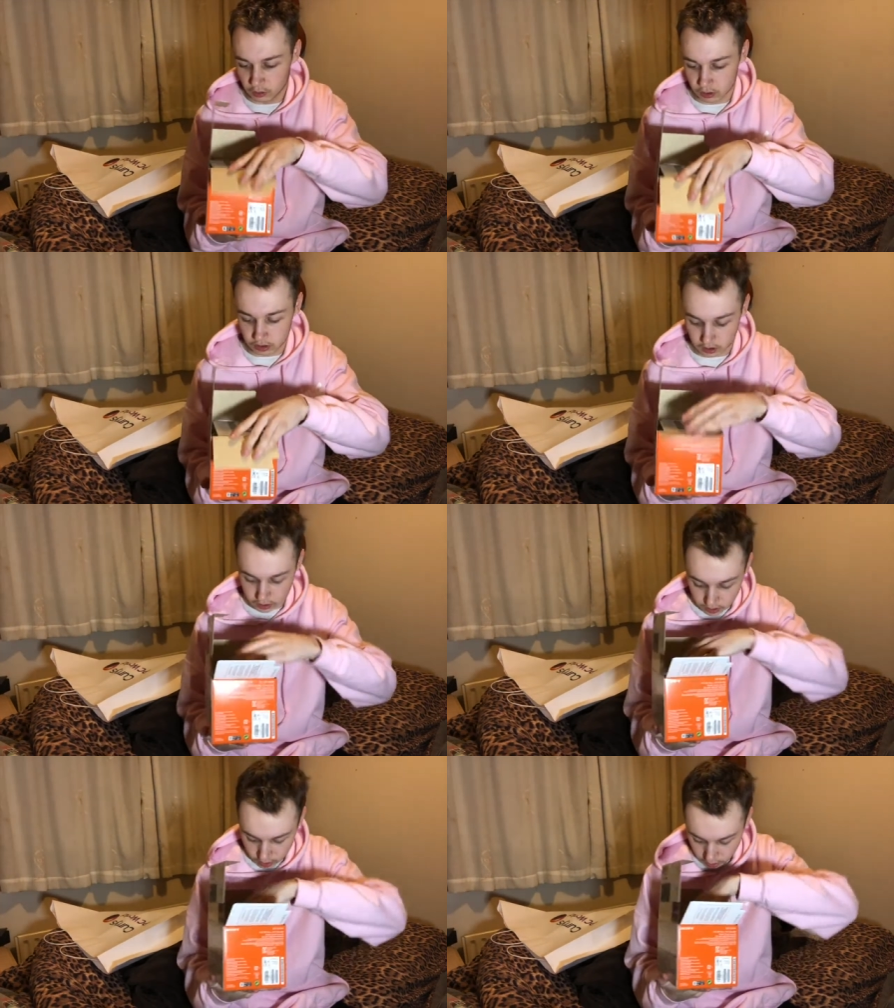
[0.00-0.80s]
what's
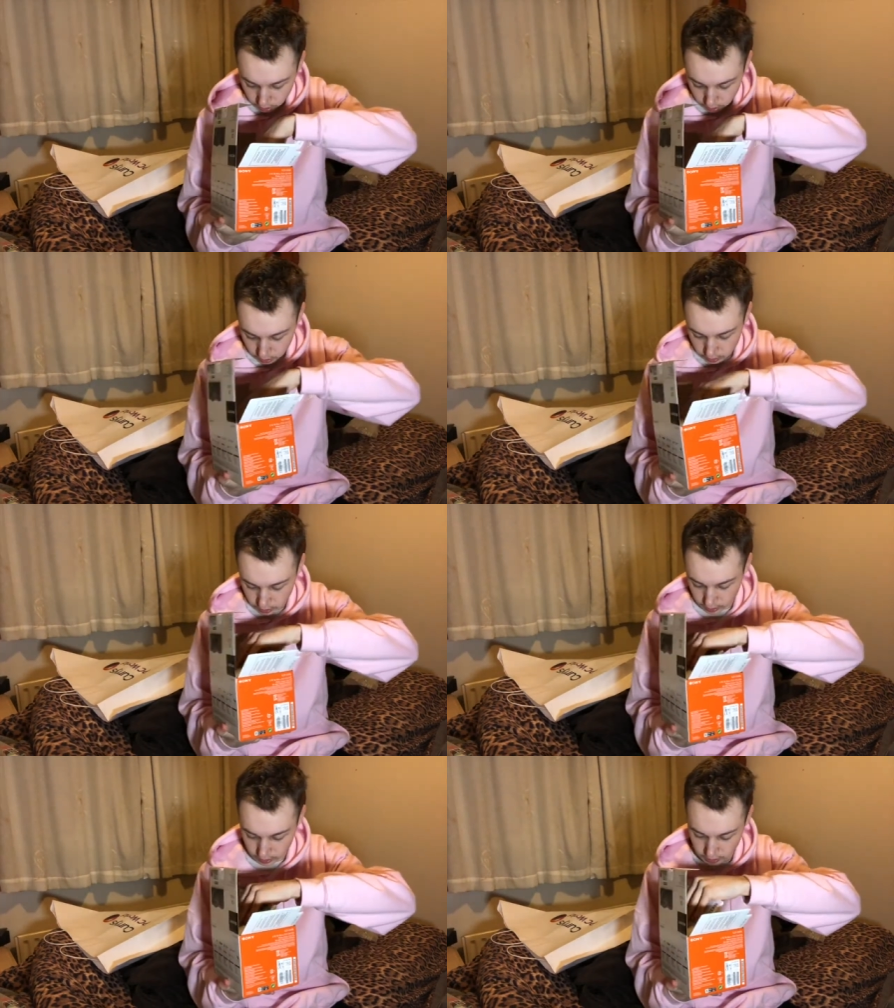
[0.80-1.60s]
inside?
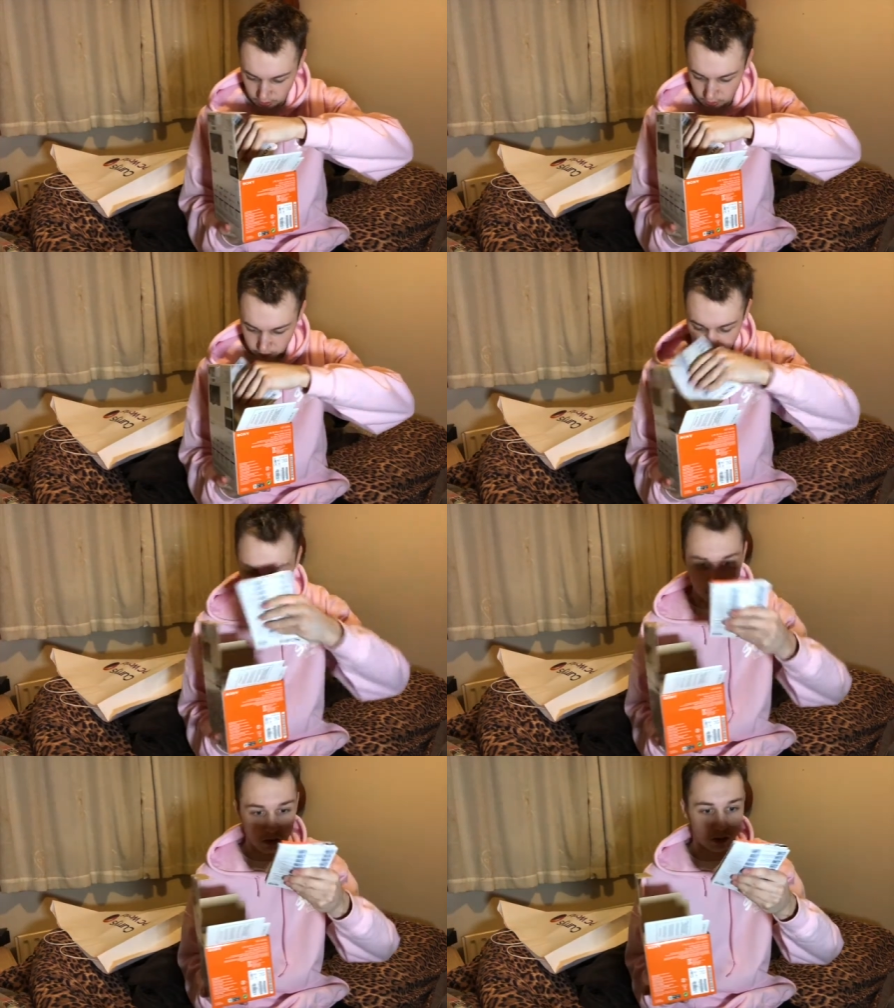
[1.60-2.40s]
Um,
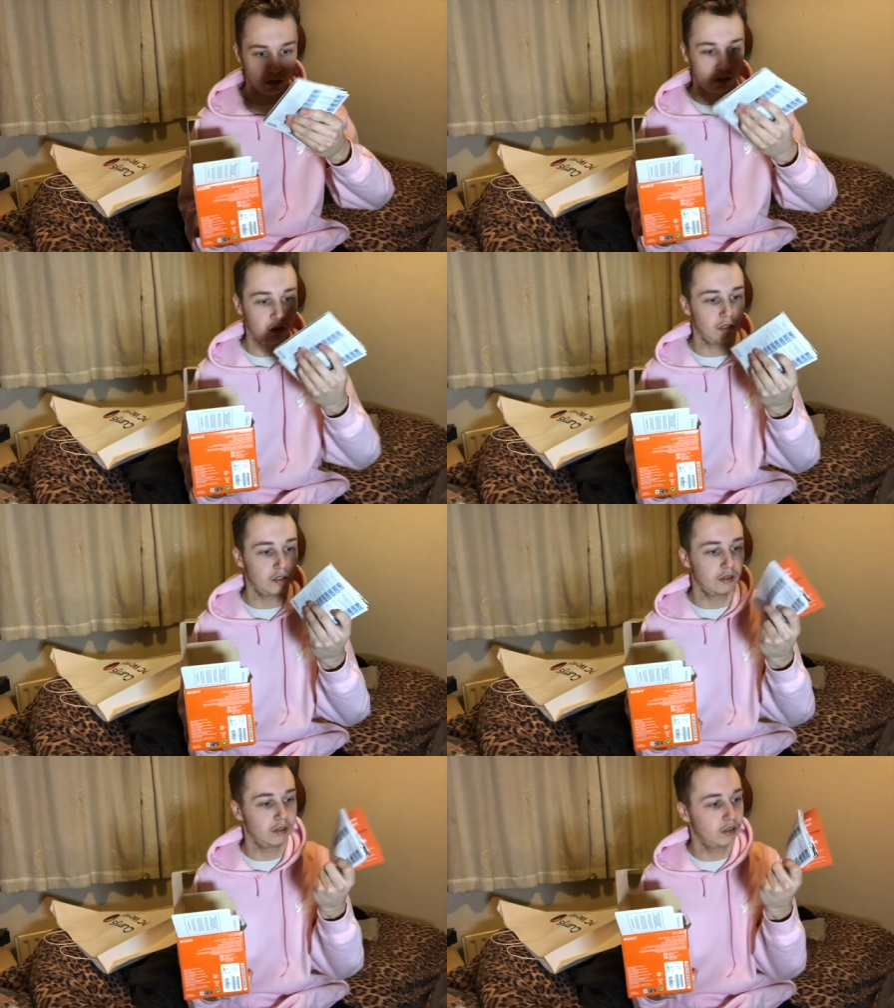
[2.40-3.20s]
a lot
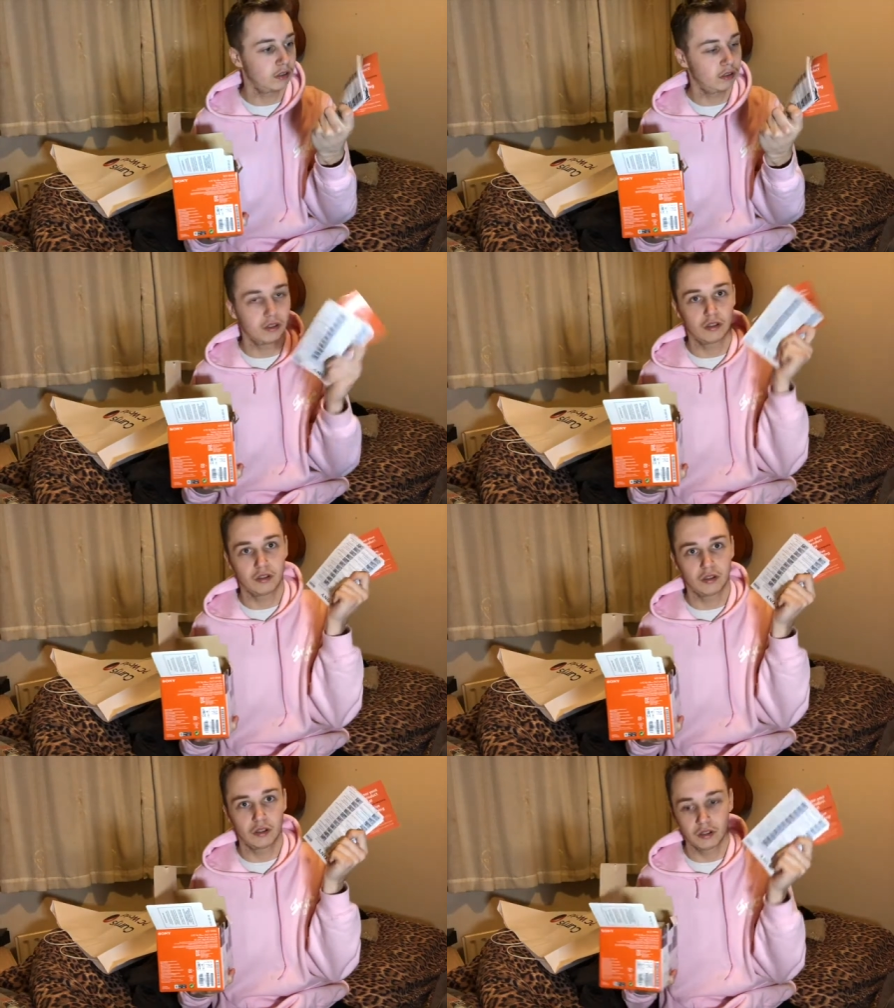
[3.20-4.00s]

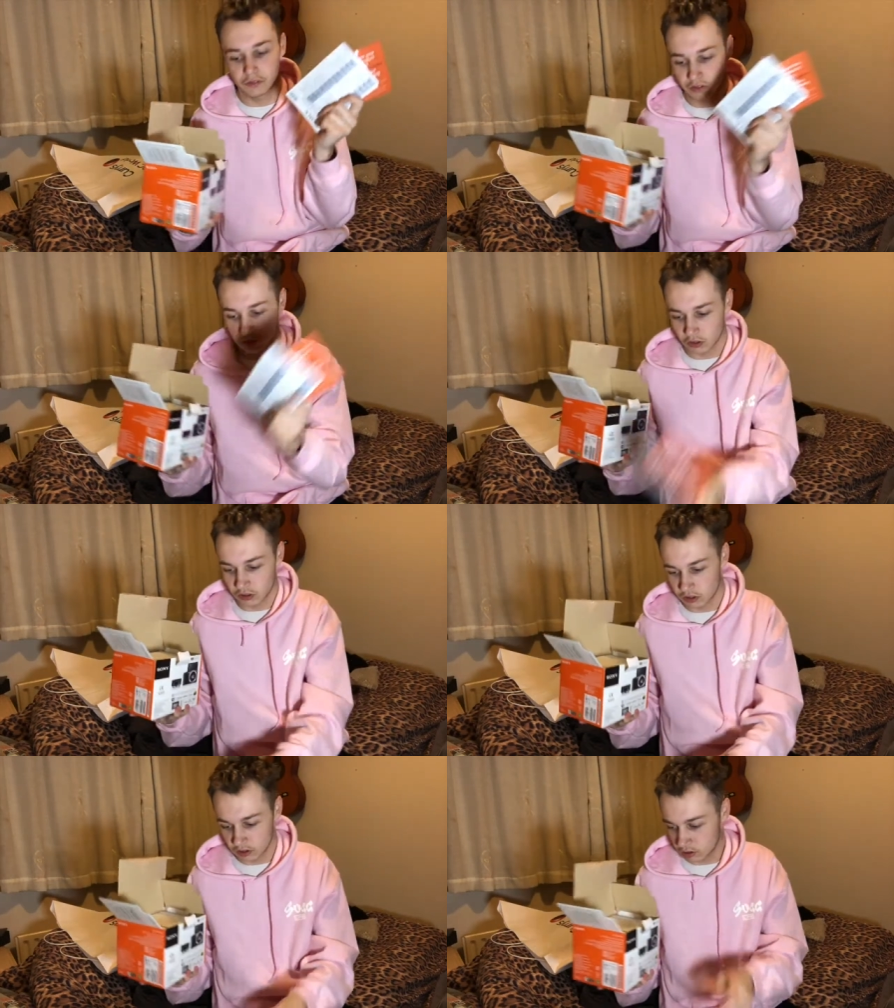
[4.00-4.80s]
of
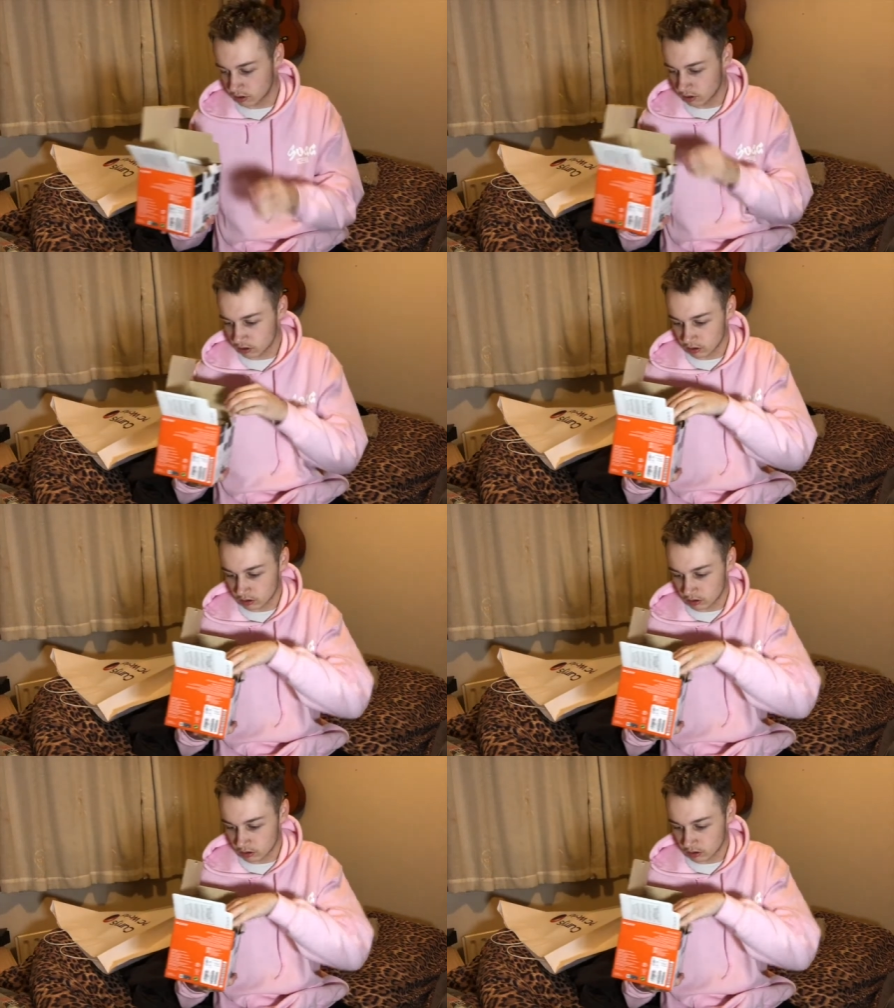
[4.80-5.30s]
instructions.